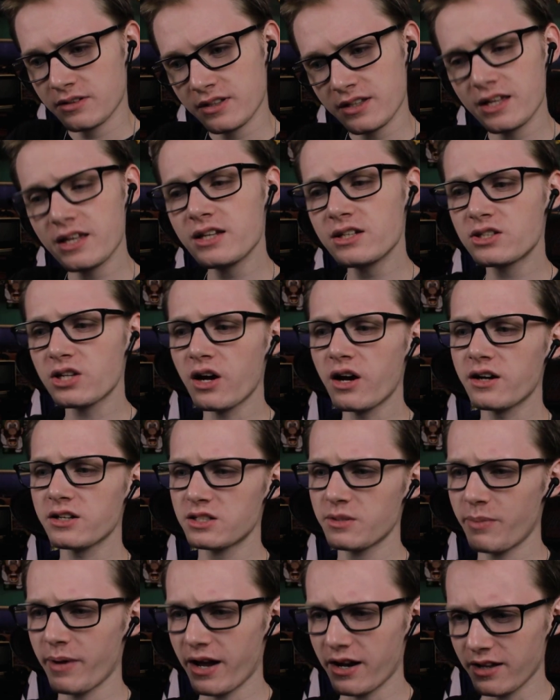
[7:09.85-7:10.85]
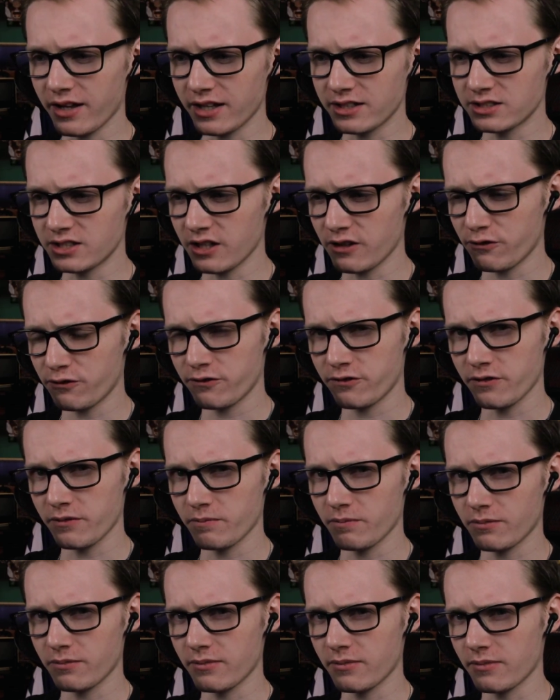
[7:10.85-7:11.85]
He talked about it as if
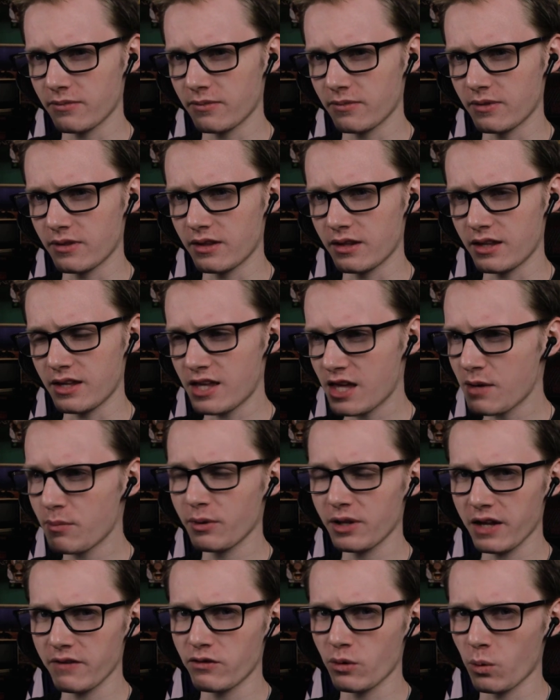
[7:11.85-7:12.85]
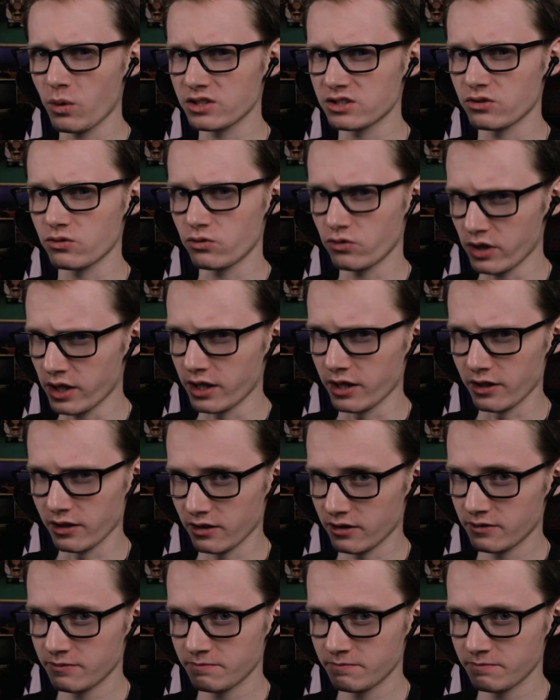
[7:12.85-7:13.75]
he believed it wasn't real.